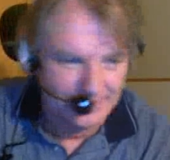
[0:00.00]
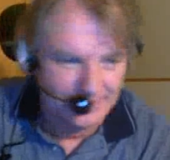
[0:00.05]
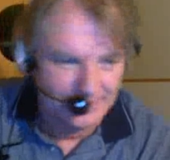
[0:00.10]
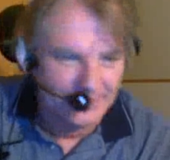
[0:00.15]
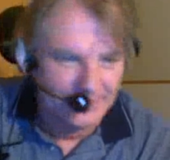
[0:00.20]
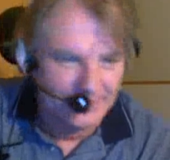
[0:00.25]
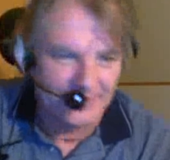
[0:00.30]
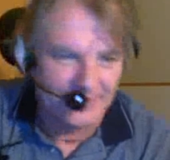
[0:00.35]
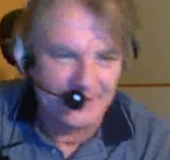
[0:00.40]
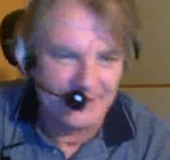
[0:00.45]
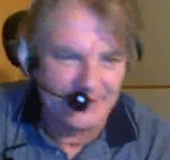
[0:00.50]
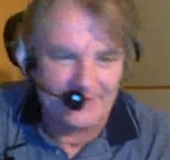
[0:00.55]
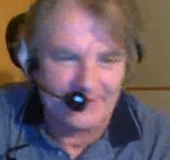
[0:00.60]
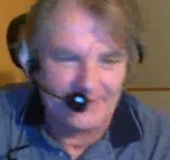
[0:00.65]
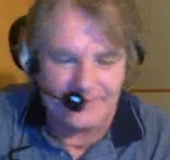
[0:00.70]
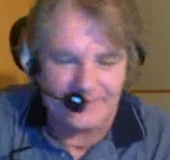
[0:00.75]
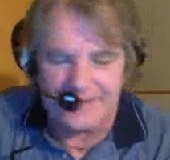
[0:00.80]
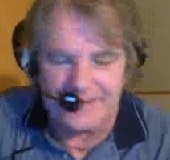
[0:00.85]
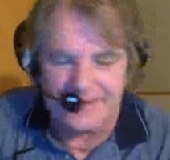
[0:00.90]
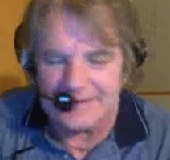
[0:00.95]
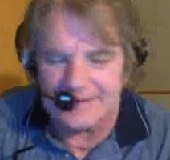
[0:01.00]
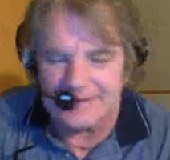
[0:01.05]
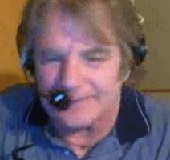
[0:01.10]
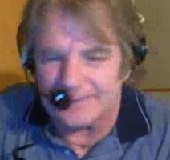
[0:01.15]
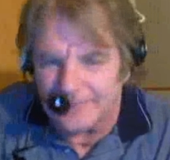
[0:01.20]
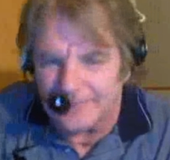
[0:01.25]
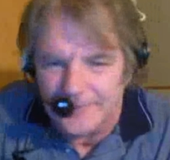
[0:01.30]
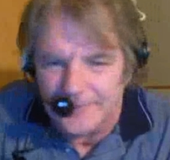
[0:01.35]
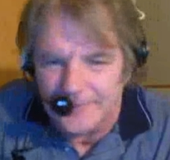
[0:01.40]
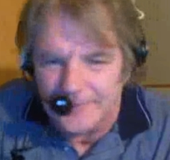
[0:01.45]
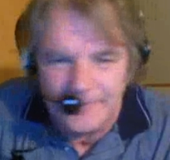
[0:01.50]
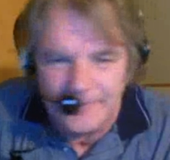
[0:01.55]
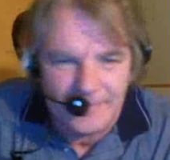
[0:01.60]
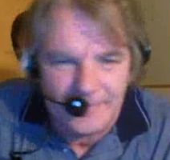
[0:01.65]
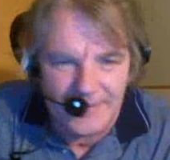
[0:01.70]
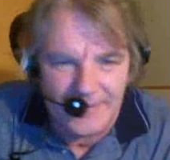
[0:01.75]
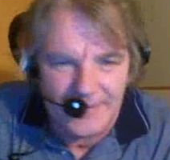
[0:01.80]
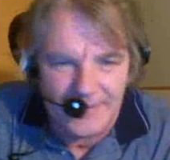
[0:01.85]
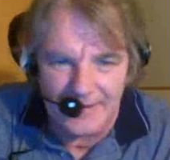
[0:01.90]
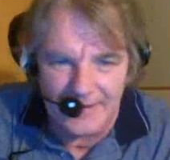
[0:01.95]
Okay, now then,
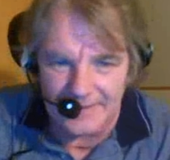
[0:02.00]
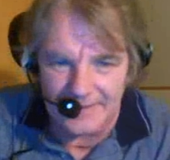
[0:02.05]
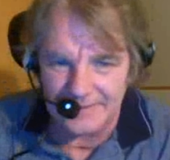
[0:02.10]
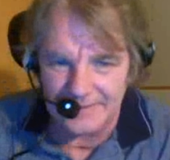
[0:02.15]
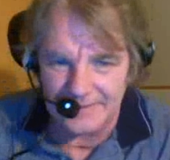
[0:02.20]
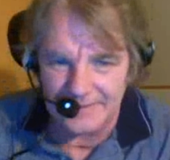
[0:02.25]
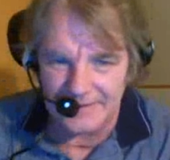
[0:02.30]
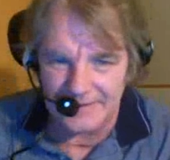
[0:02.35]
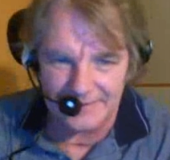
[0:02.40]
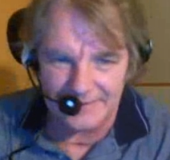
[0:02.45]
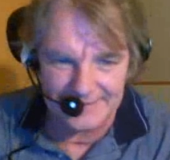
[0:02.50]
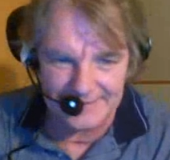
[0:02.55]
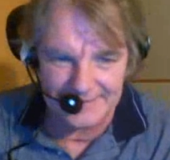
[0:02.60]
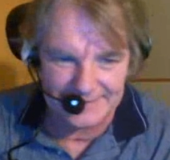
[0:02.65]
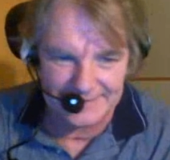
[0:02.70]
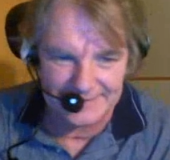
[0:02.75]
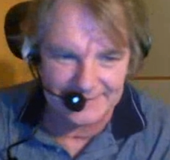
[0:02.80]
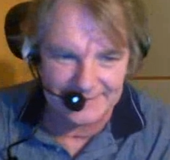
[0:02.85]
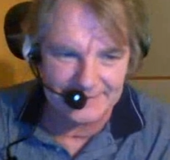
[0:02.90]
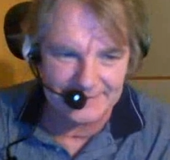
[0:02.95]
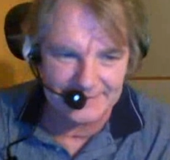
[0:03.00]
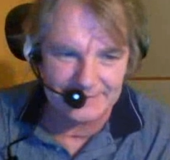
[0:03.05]
I'm going to go ahead and